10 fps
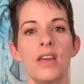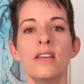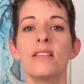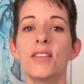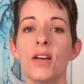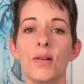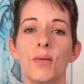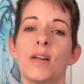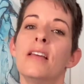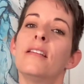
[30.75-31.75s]
So
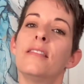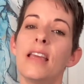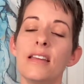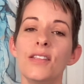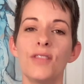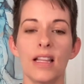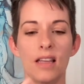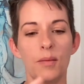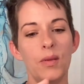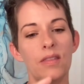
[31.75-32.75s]
they
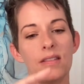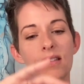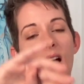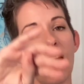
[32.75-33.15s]
develop this